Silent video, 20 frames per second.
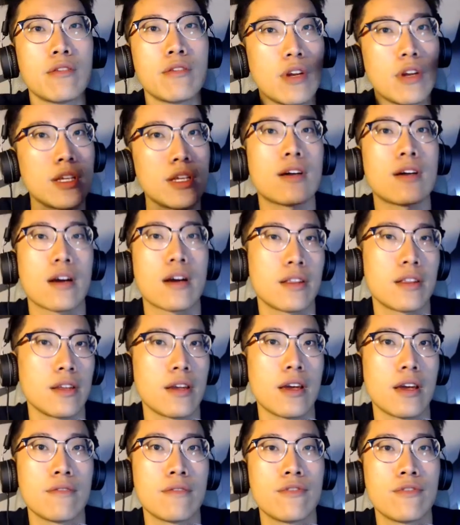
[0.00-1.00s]
really
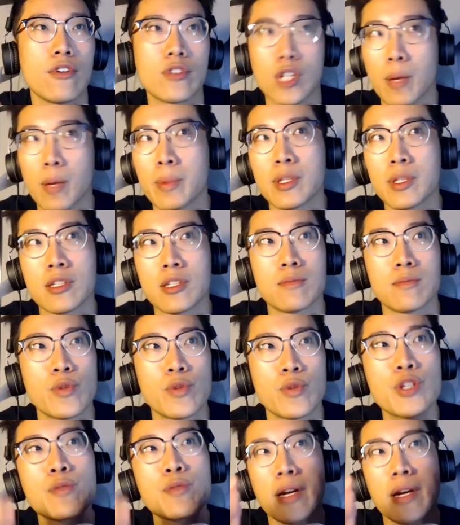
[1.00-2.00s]
targeting at for Debitum?
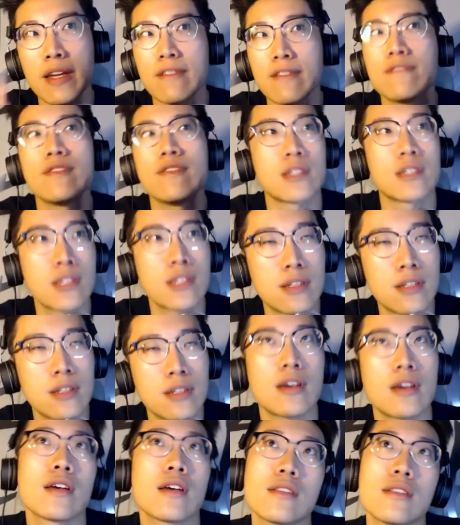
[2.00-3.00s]
Which market first?
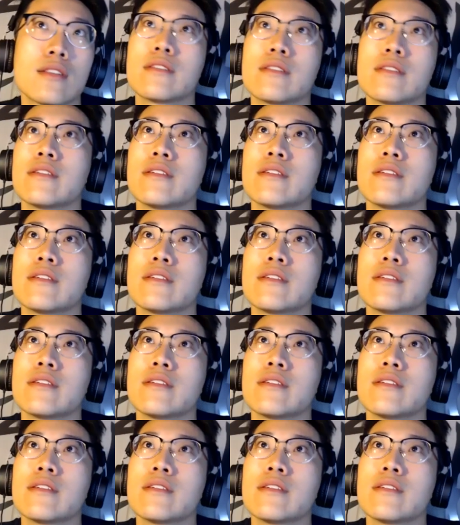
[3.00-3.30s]
And